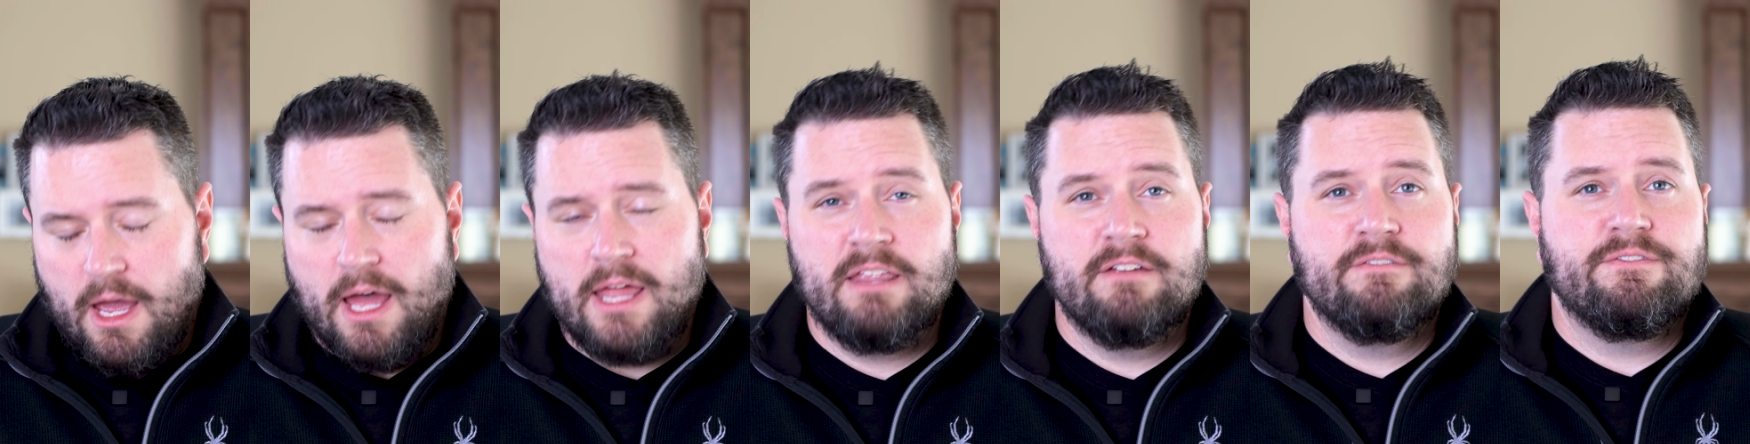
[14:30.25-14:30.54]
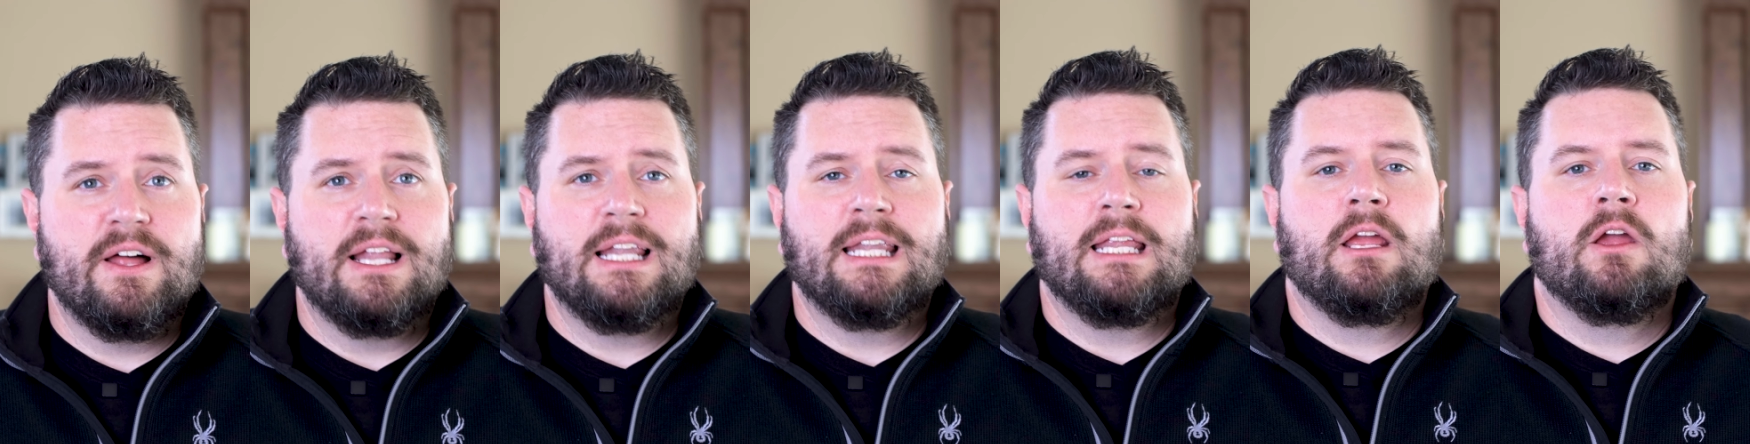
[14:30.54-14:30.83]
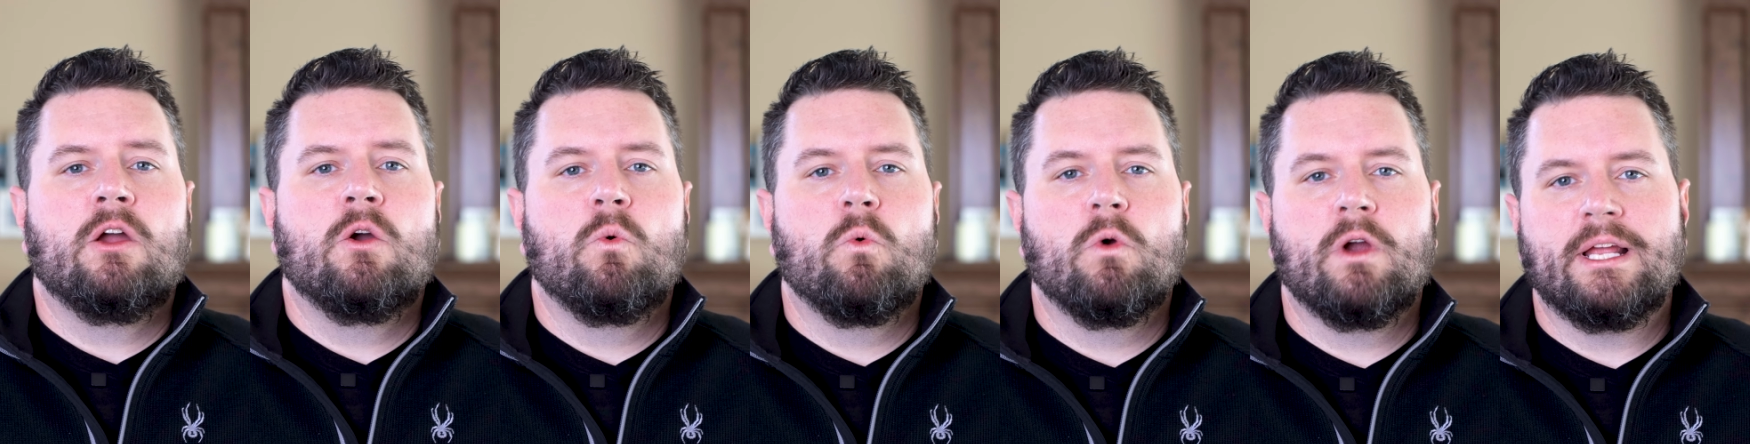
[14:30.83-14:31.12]
And then finally,
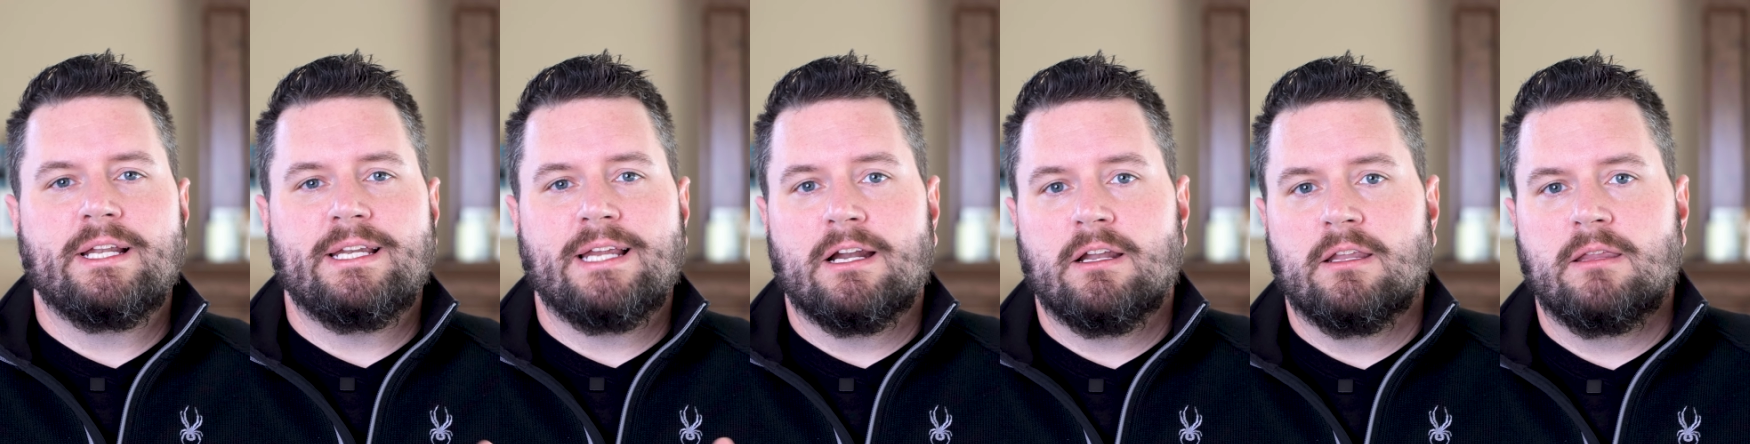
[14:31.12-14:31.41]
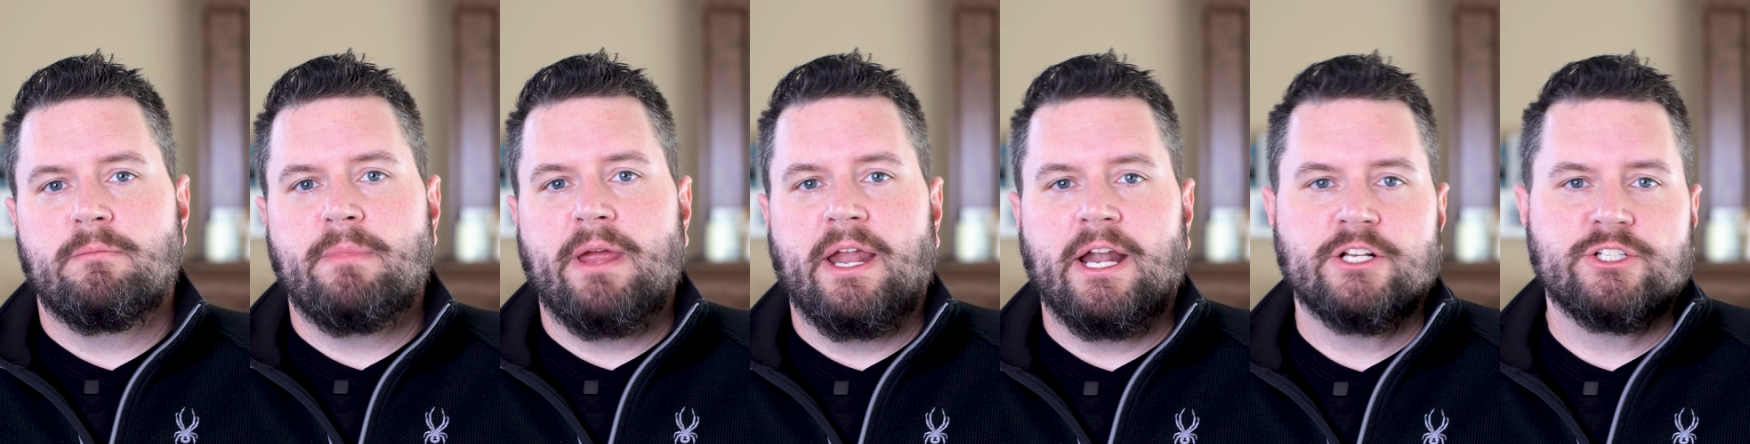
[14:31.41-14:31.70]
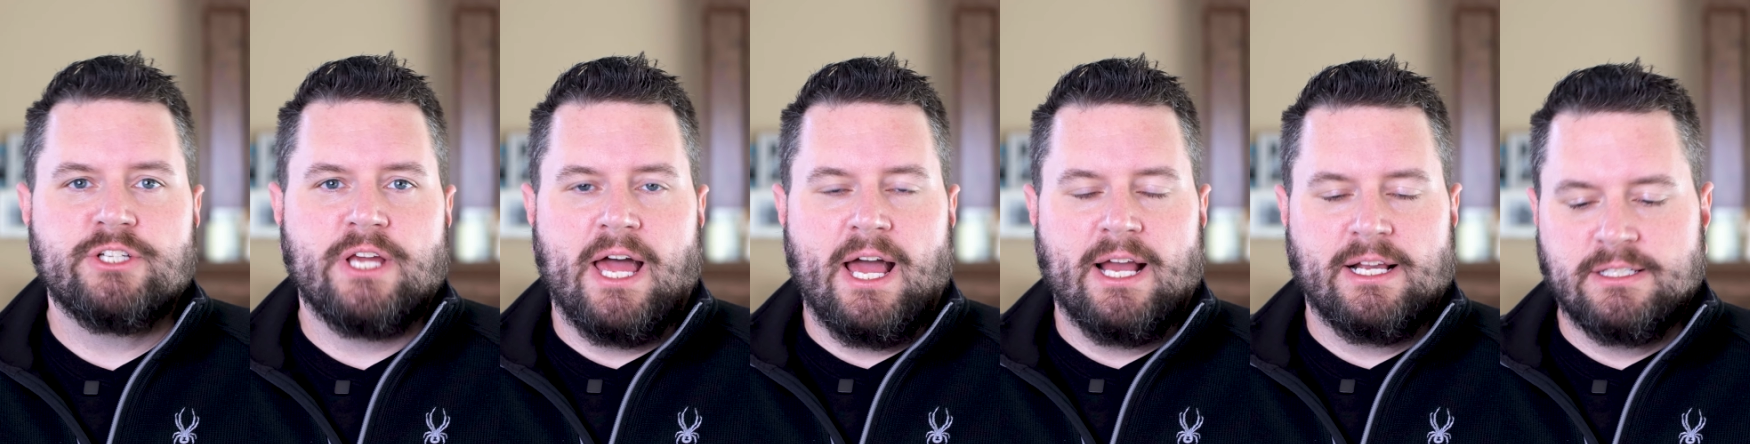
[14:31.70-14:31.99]
Finally, we're getting down to the
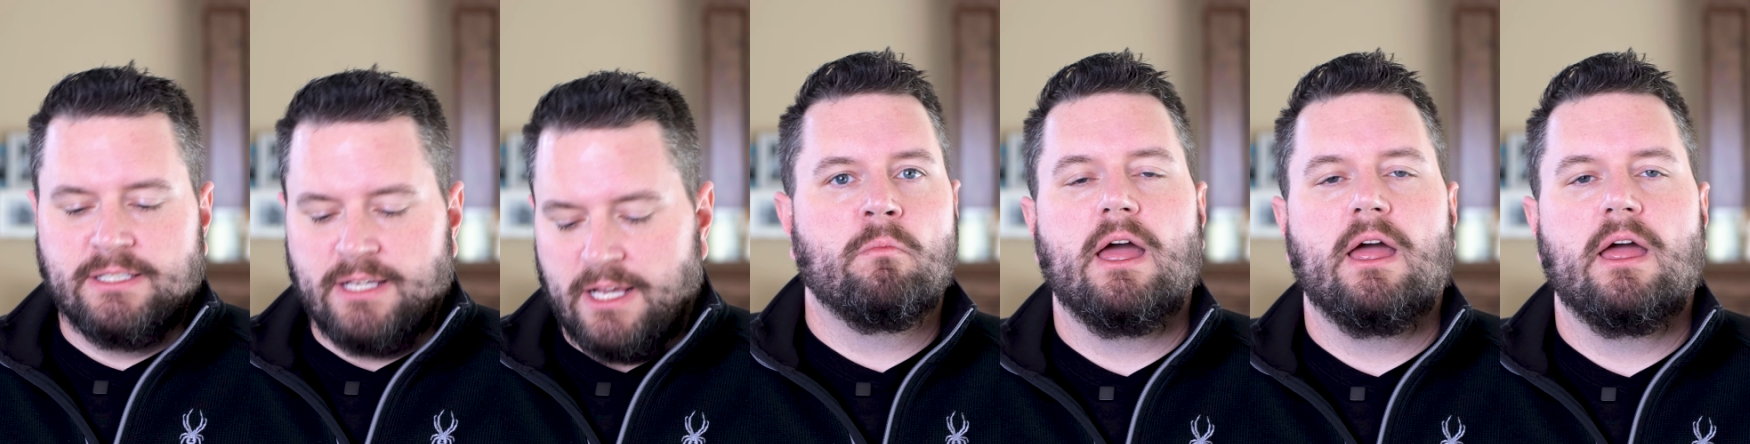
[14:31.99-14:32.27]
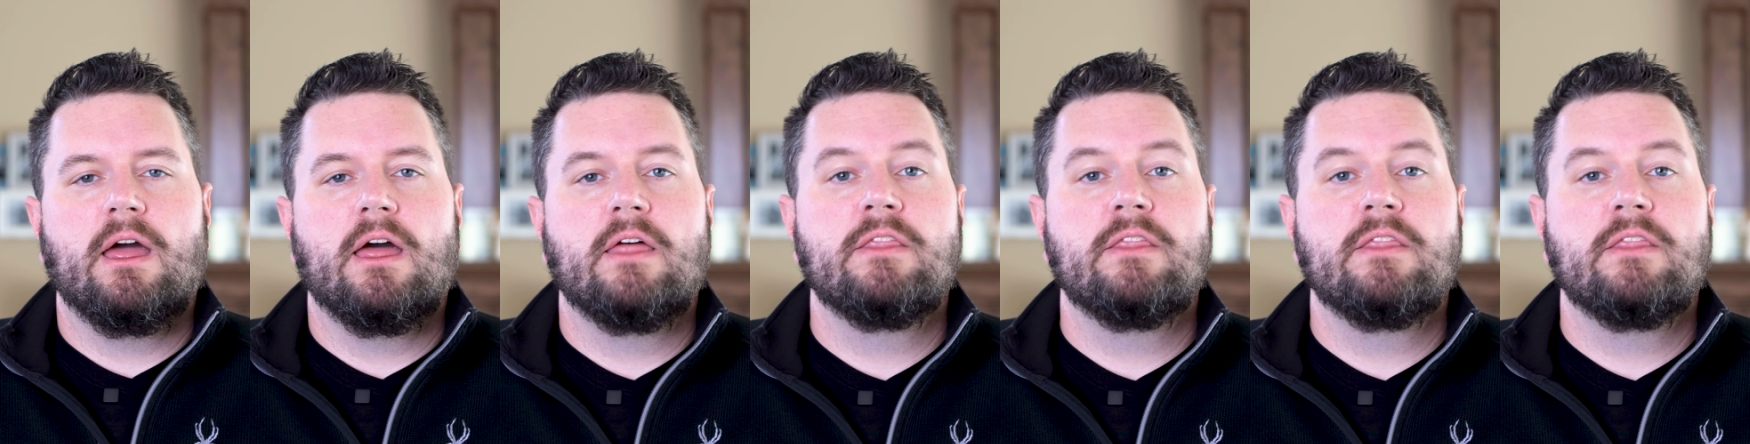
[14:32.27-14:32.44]
manage access.